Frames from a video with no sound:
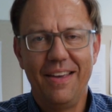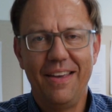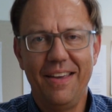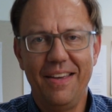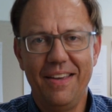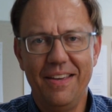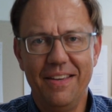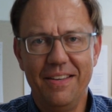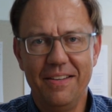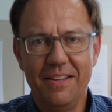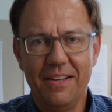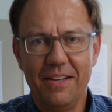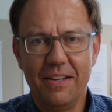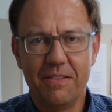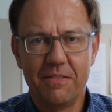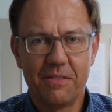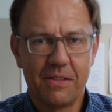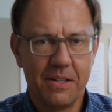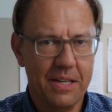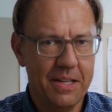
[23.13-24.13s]
And
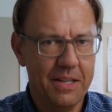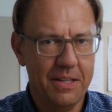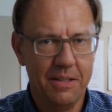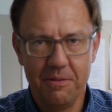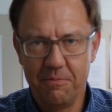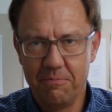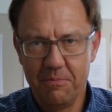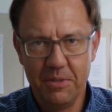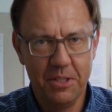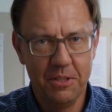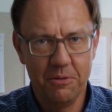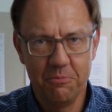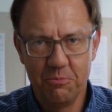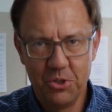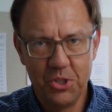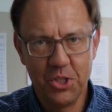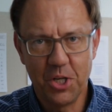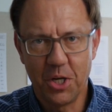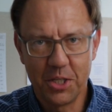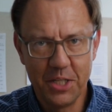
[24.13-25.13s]
uh, it's kind of, you know,
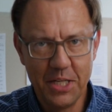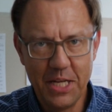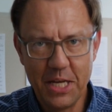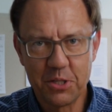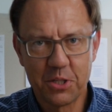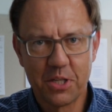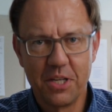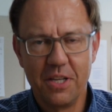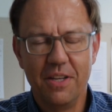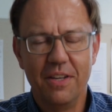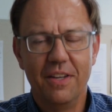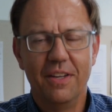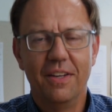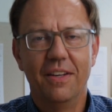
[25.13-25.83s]
jargon-esque,